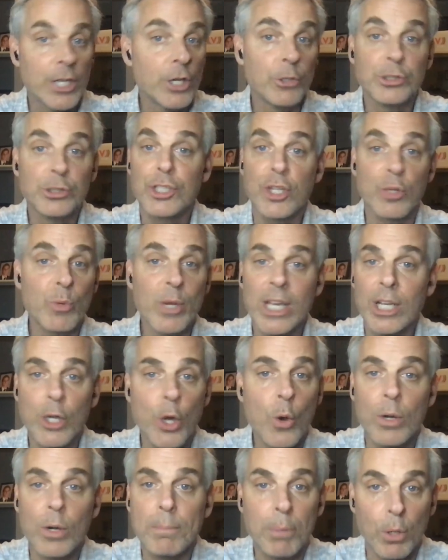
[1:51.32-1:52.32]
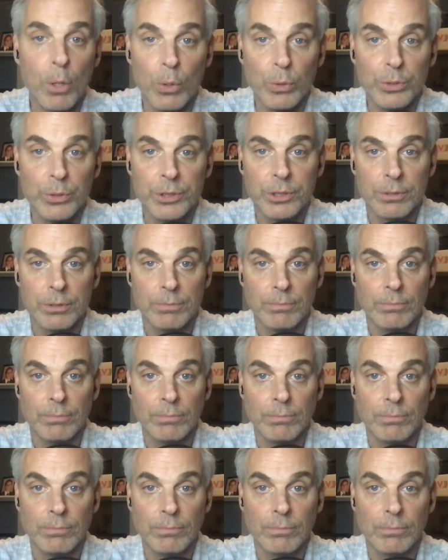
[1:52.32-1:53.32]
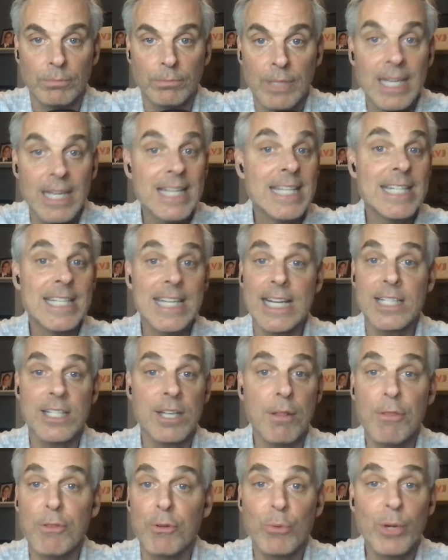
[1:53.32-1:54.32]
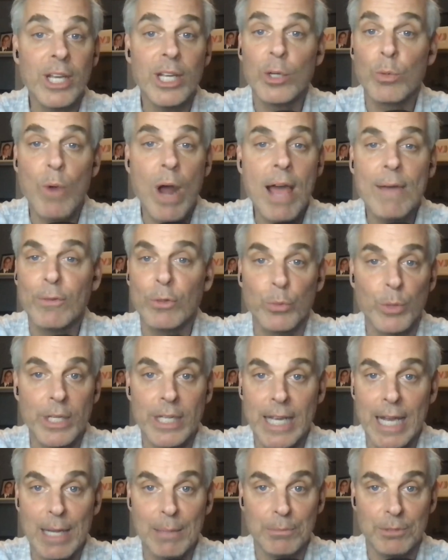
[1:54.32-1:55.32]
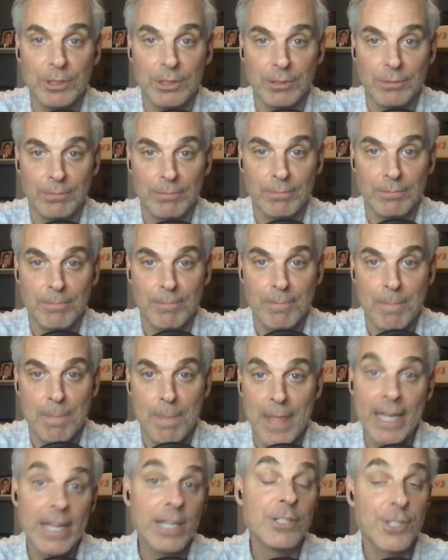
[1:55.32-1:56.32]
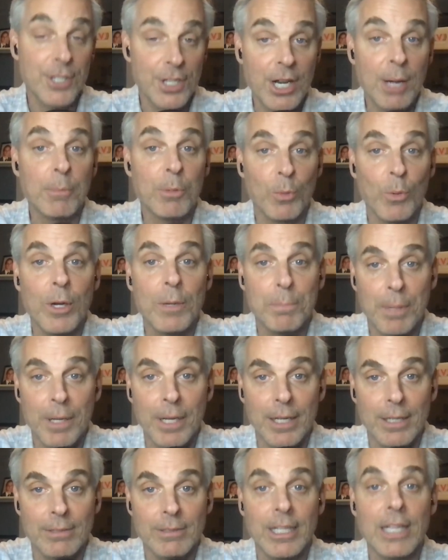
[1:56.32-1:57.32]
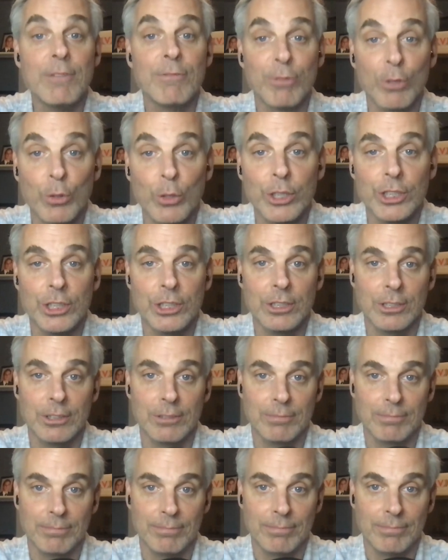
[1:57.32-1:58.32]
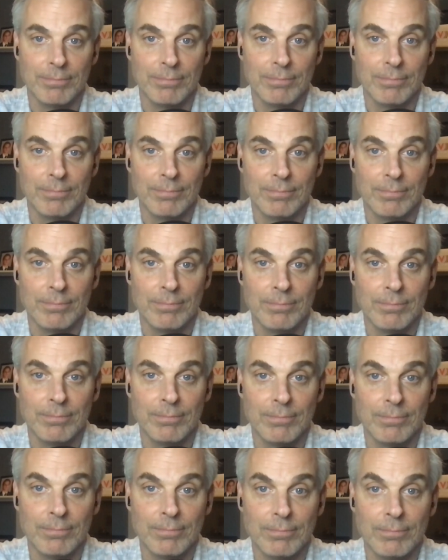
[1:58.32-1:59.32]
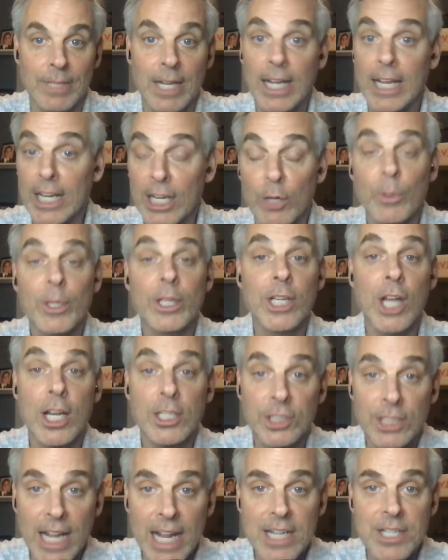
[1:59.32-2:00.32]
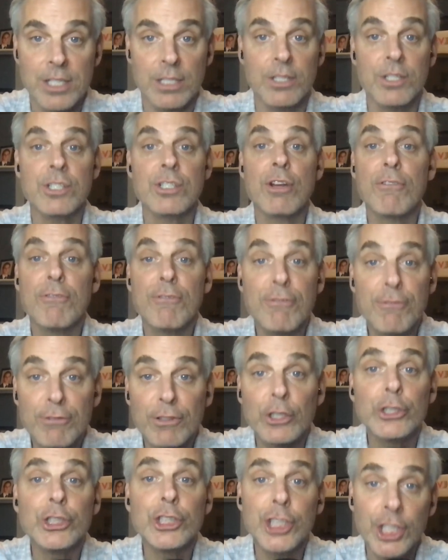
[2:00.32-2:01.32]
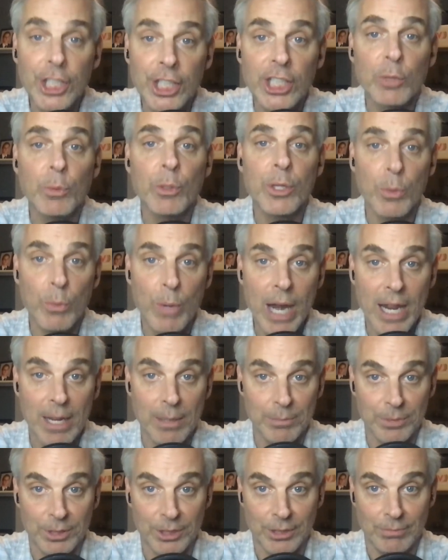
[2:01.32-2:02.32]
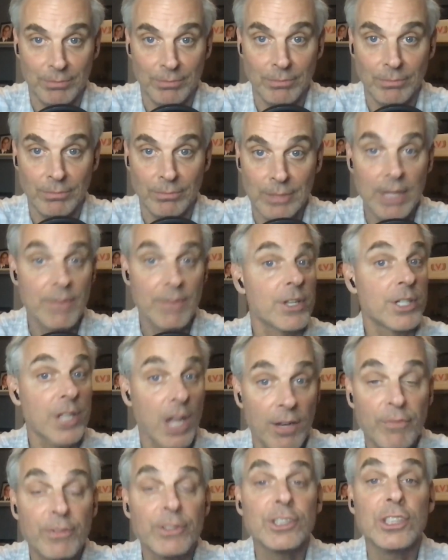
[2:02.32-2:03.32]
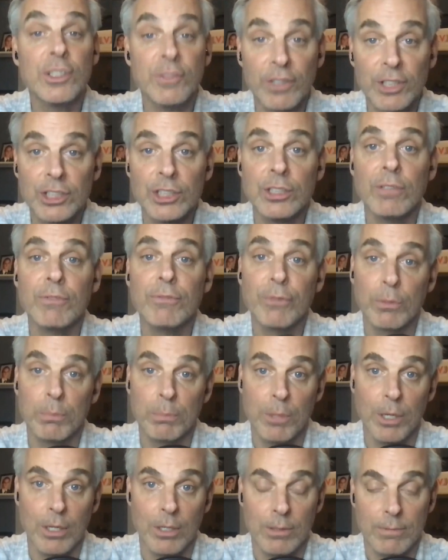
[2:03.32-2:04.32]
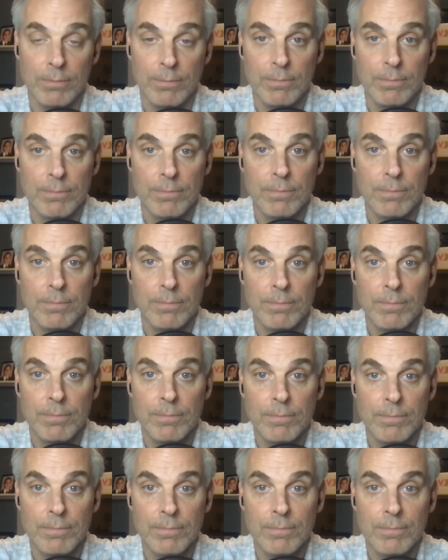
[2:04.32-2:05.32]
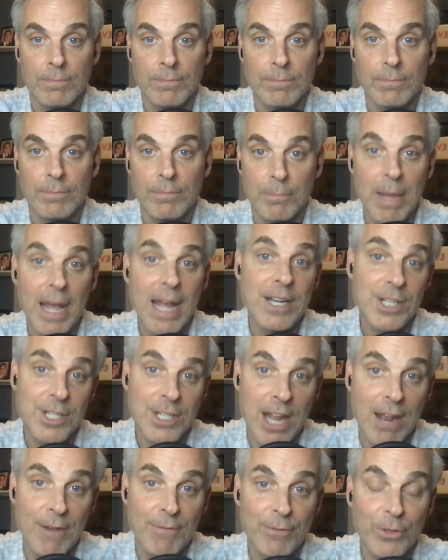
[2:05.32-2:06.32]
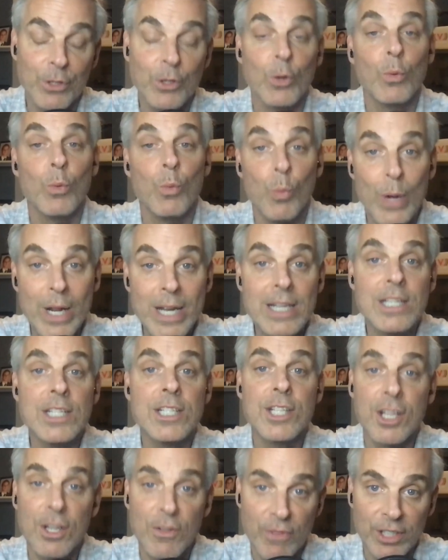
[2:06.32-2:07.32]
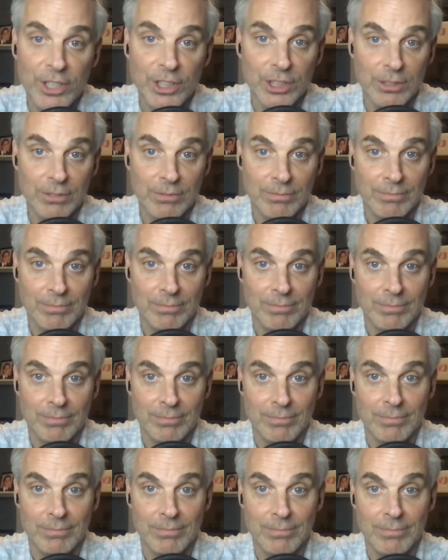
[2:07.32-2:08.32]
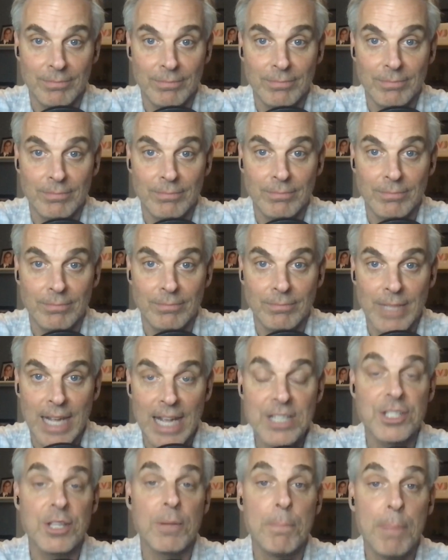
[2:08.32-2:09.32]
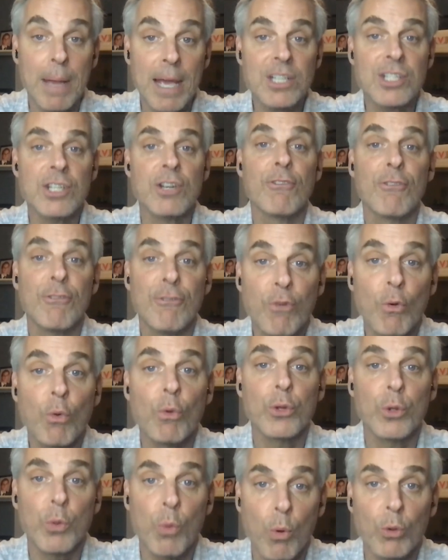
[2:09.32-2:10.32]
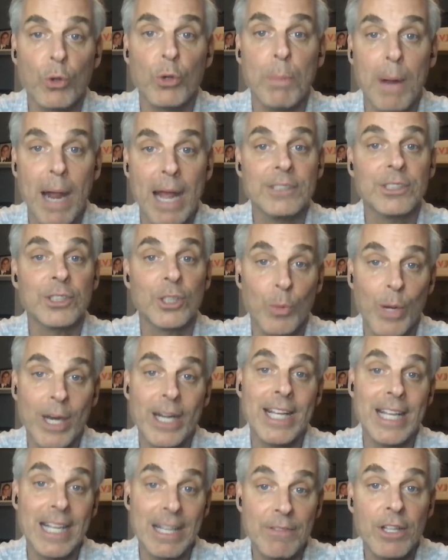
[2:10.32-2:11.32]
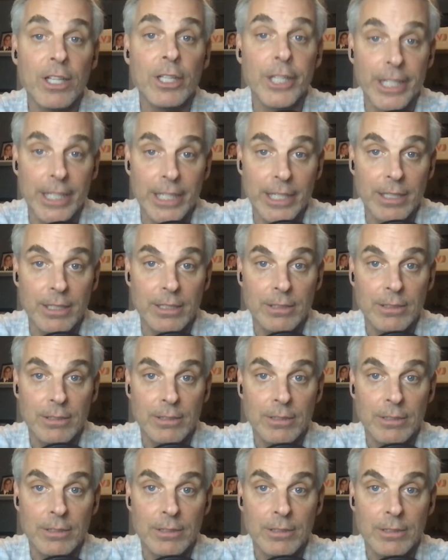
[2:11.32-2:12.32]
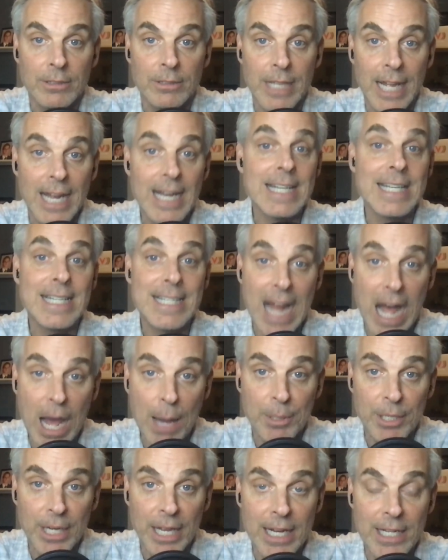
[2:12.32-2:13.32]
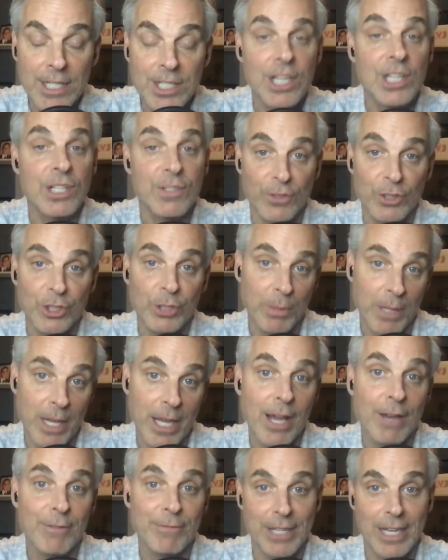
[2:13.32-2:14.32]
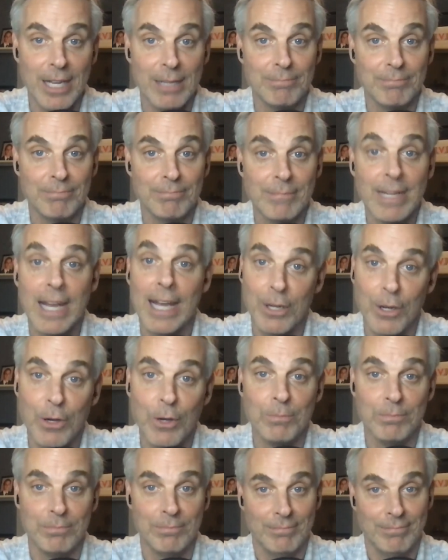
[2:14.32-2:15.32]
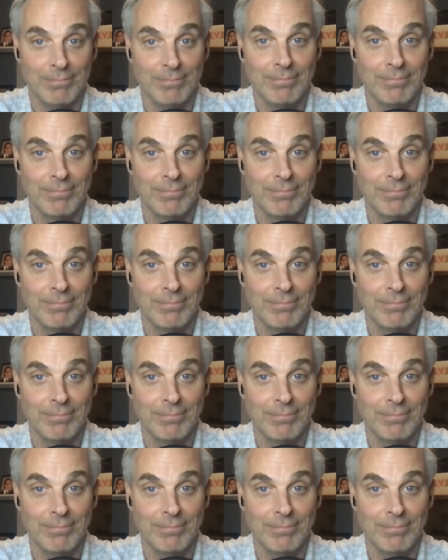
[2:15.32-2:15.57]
He goes 3-0 in bowls, 6-3 in rivalry games, and is the number one pick. He flourishes. Here in Los Angeles, first year with the Rams in the toughest division in football, Matt Stafford wins the division, has the best fourth quarter passer rating in the league, and dominates his first playoff game at home.